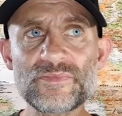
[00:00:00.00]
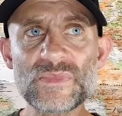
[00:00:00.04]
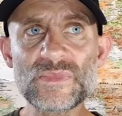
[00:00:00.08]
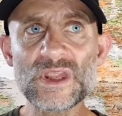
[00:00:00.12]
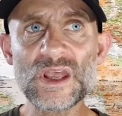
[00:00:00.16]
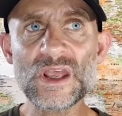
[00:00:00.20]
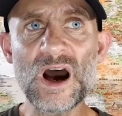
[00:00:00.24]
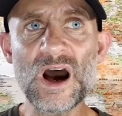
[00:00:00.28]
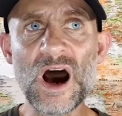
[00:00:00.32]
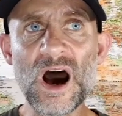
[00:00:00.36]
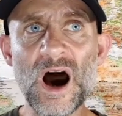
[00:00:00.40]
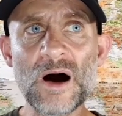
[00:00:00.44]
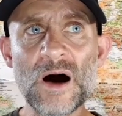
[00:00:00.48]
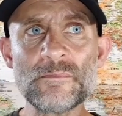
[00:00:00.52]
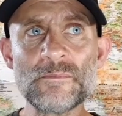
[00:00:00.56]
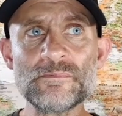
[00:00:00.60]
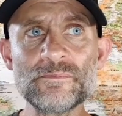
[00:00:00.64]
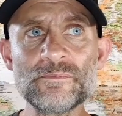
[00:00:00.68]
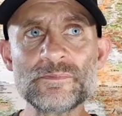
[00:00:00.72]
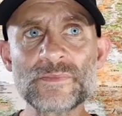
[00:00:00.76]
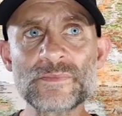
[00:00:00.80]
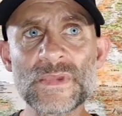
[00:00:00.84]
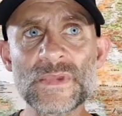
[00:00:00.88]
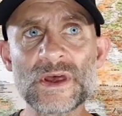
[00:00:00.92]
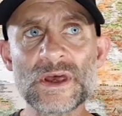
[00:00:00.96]

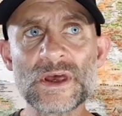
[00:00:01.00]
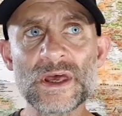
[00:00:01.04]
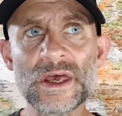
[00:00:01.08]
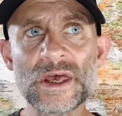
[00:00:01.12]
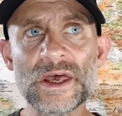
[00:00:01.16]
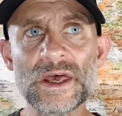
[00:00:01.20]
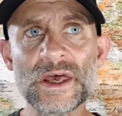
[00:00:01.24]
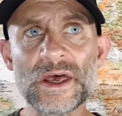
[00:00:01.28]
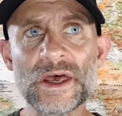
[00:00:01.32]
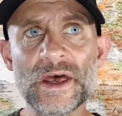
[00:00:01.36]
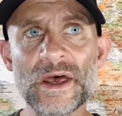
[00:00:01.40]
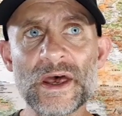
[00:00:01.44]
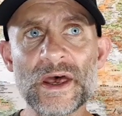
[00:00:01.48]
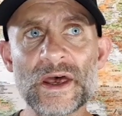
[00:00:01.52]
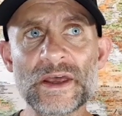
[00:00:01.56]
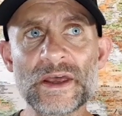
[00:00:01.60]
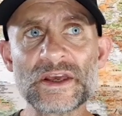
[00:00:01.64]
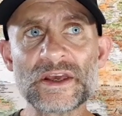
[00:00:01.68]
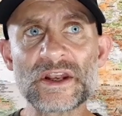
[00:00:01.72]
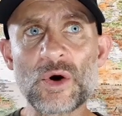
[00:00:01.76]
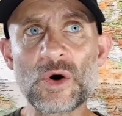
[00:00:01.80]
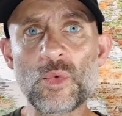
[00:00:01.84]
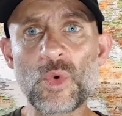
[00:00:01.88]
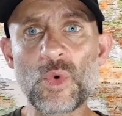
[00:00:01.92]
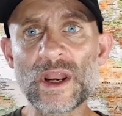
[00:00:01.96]
You
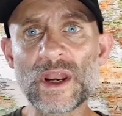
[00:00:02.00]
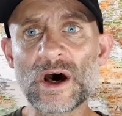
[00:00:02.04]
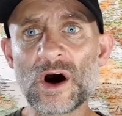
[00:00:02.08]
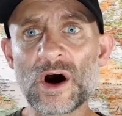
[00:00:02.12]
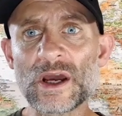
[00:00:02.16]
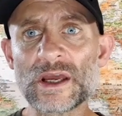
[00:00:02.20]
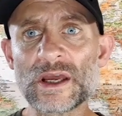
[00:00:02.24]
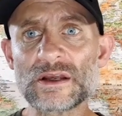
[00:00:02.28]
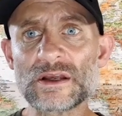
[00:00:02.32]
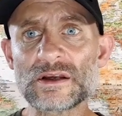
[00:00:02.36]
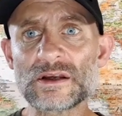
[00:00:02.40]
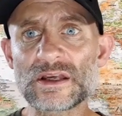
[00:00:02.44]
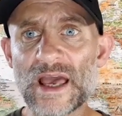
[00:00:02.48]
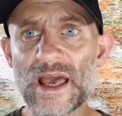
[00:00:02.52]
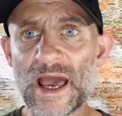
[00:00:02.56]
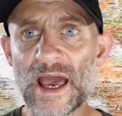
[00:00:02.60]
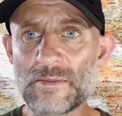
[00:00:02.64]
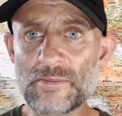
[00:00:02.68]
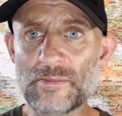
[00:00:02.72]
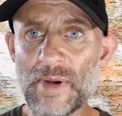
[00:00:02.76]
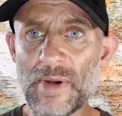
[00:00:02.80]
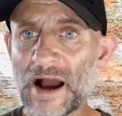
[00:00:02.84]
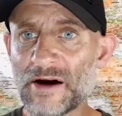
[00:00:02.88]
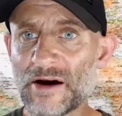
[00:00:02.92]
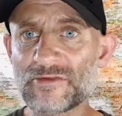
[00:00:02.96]
know, when I came
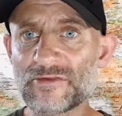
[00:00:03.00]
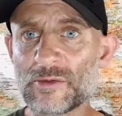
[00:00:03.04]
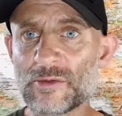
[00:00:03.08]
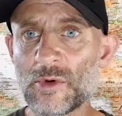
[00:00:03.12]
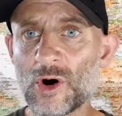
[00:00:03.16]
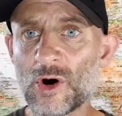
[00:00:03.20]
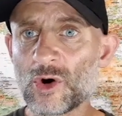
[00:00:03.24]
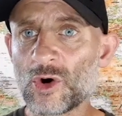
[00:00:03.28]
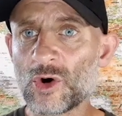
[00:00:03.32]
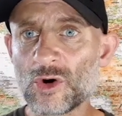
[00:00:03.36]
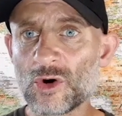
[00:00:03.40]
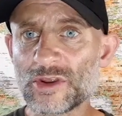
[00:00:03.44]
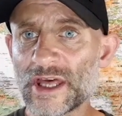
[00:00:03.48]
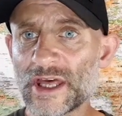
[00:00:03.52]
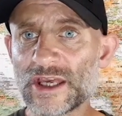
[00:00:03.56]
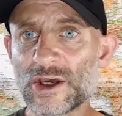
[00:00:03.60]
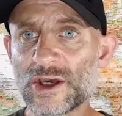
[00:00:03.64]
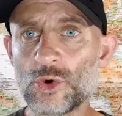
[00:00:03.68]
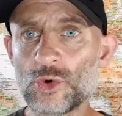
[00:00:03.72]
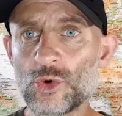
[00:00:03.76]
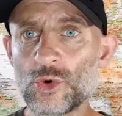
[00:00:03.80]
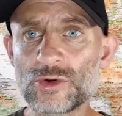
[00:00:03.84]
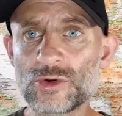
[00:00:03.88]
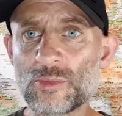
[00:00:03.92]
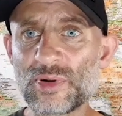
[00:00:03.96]
back from Hong Kong, they
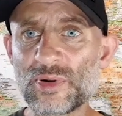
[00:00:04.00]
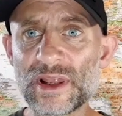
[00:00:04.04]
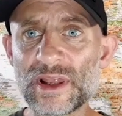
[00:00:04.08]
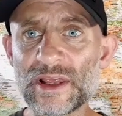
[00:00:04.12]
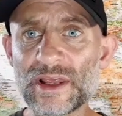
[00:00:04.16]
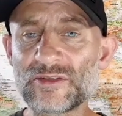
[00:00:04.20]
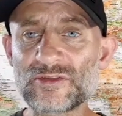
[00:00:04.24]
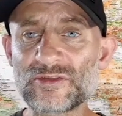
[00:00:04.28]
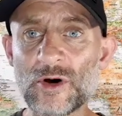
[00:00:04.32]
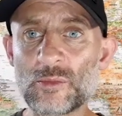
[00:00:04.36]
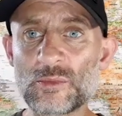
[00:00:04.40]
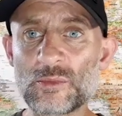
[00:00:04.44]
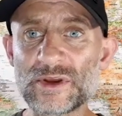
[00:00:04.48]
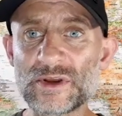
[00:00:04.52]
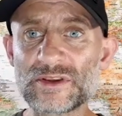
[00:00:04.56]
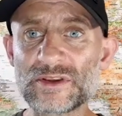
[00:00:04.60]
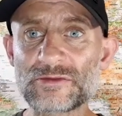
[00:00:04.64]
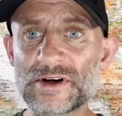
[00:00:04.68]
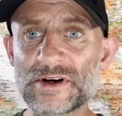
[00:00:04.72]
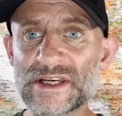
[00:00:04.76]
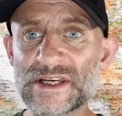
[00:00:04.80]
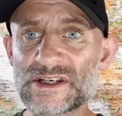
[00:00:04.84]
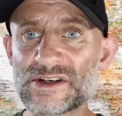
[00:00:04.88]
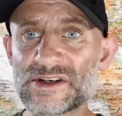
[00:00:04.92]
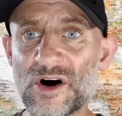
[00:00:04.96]
called the police on me
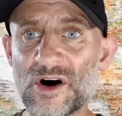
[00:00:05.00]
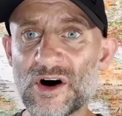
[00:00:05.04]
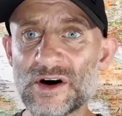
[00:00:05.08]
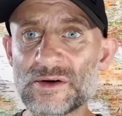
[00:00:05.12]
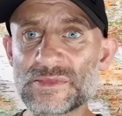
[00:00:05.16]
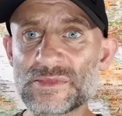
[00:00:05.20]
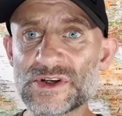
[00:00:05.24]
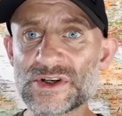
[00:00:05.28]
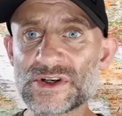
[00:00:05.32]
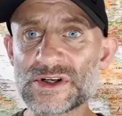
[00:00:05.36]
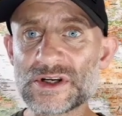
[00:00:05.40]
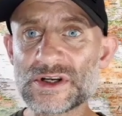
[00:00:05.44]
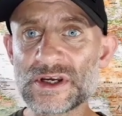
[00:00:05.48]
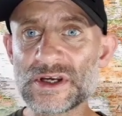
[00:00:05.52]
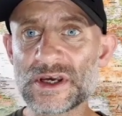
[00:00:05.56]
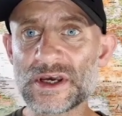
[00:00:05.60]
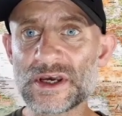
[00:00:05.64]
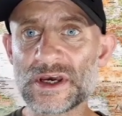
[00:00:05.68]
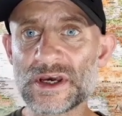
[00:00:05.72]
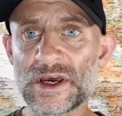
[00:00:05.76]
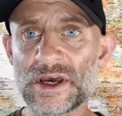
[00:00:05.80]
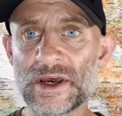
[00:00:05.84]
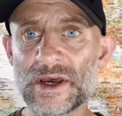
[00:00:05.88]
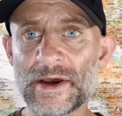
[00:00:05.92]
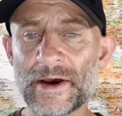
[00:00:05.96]
3 times
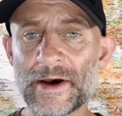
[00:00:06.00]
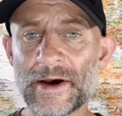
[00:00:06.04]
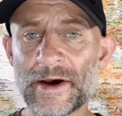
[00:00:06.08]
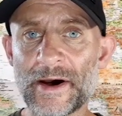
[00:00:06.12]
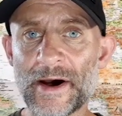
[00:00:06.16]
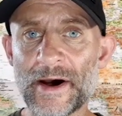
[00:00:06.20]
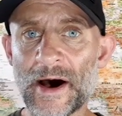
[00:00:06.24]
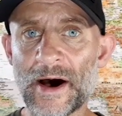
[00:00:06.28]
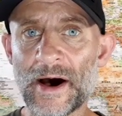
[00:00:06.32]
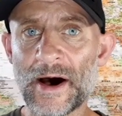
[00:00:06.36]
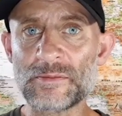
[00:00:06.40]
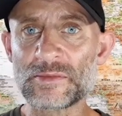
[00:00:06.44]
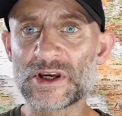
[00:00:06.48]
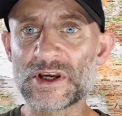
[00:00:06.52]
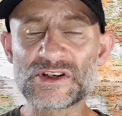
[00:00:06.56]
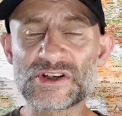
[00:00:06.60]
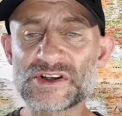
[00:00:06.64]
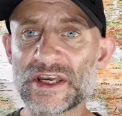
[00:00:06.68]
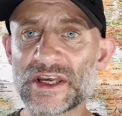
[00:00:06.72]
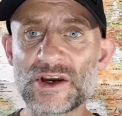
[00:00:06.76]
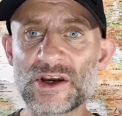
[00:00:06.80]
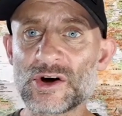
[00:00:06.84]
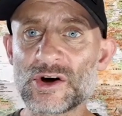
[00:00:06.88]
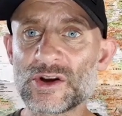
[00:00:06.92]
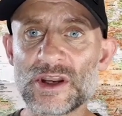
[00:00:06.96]
because they
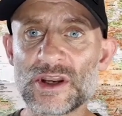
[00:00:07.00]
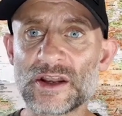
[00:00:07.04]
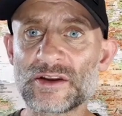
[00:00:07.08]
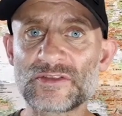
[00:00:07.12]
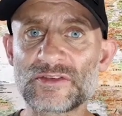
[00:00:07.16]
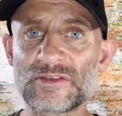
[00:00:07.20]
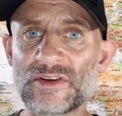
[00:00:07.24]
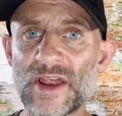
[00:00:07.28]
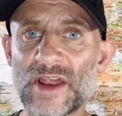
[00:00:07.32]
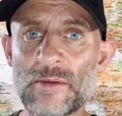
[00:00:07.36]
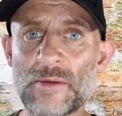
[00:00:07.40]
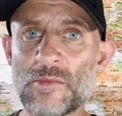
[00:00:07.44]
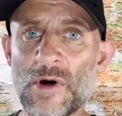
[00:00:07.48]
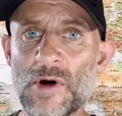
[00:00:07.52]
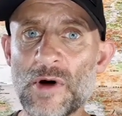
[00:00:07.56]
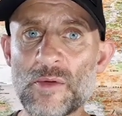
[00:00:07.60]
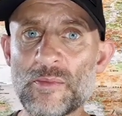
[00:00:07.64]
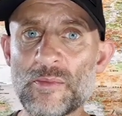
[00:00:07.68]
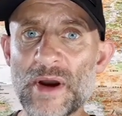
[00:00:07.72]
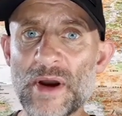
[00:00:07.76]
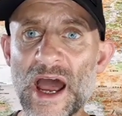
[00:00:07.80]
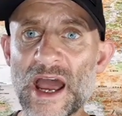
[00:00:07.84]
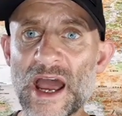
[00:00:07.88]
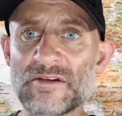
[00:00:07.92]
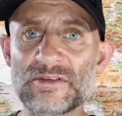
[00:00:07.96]
couldn't understand my
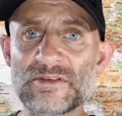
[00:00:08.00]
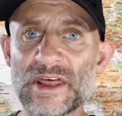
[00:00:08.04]
behaviour.